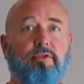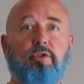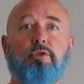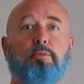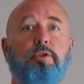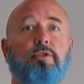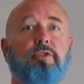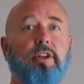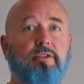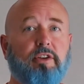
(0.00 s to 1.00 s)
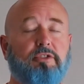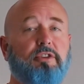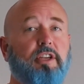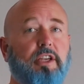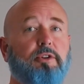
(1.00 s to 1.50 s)
Future-Proof
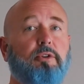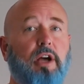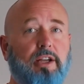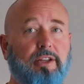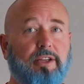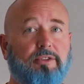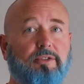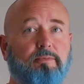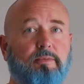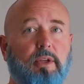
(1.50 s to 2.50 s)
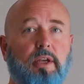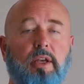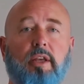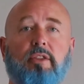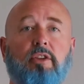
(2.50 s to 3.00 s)
Innovation Keynote Highlights.
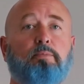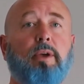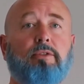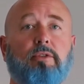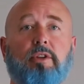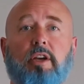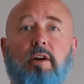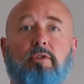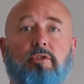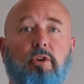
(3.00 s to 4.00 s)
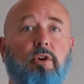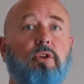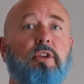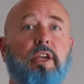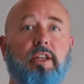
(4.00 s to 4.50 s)
This basically covers
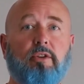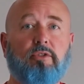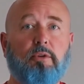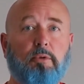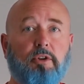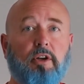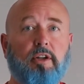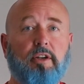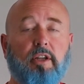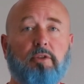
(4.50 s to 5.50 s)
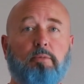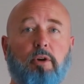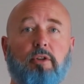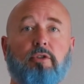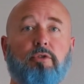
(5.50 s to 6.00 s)
all the keynotes that were done as
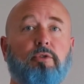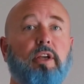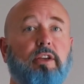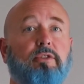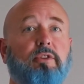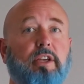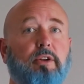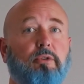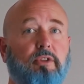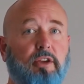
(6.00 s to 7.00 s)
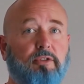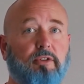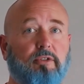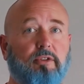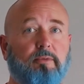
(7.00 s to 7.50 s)
part of the 2 days of keynote
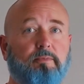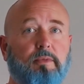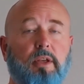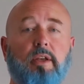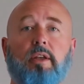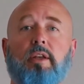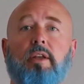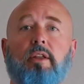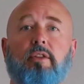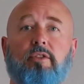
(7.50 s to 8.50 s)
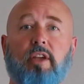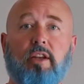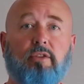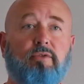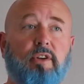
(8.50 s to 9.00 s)
sessions.
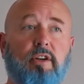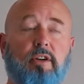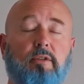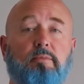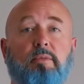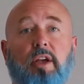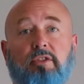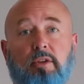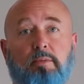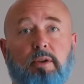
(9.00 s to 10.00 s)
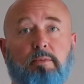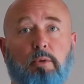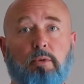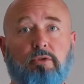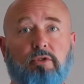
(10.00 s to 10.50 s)
DataSphere, SAP
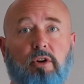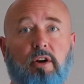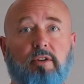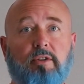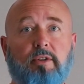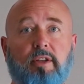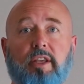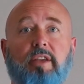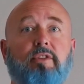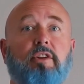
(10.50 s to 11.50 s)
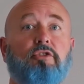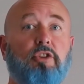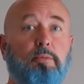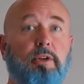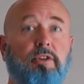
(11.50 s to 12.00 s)
Mobile Start, even a
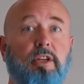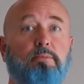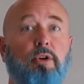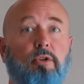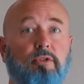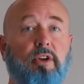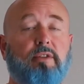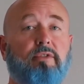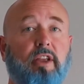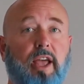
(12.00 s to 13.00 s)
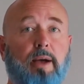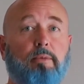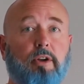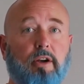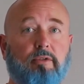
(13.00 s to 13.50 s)
GPT prototype for
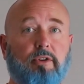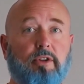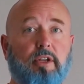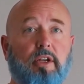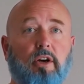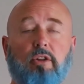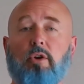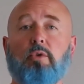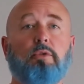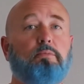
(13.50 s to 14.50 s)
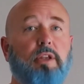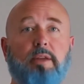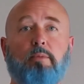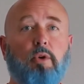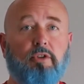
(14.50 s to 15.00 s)
CAP were covered, along with
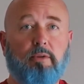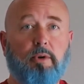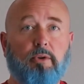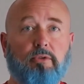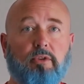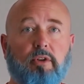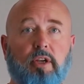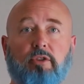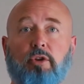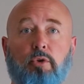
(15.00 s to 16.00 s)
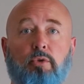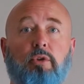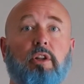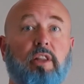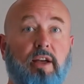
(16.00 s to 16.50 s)
many more demos, in
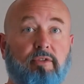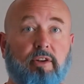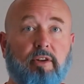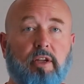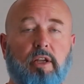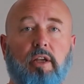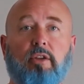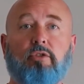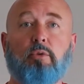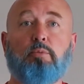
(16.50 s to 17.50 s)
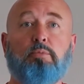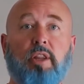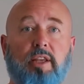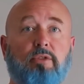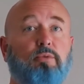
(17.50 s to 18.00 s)
total 11. So
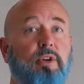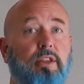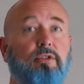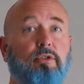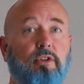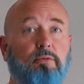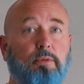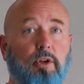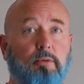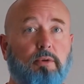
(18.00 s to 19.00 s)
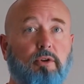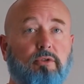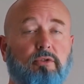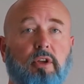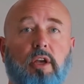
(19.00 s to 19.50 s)
please read through this blog
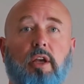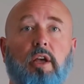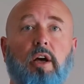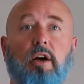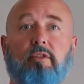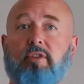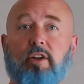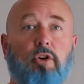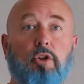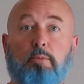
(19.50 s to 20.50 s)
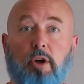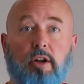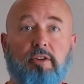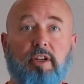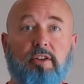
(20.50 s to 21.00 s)
post, find all the
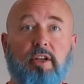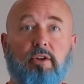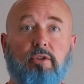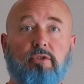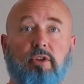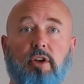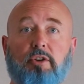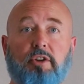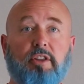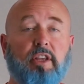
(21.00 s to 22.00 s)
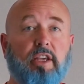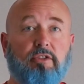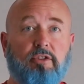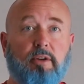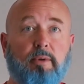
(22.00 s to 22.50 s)
product details underneath
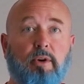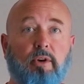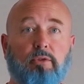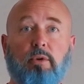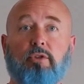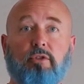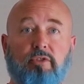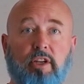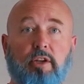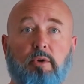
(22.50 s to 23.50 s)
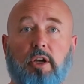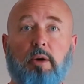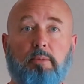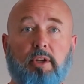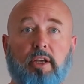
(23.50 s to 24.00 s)
each demo, as well as a video
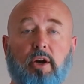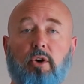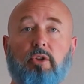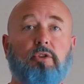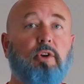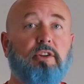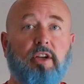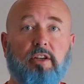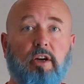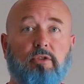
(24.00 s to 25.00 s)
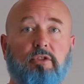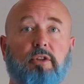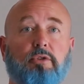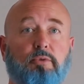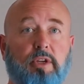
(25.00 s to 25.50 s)
accompanying all the great technology
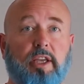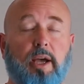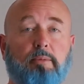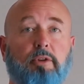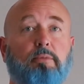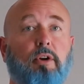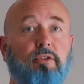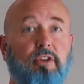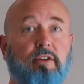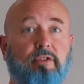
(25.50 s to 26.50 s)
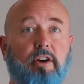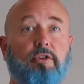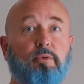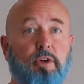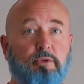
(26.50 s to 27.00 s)
that was recapped as part of Sapphire
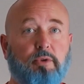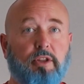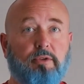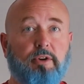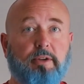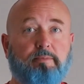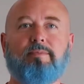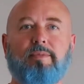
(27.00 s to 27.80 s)
2023.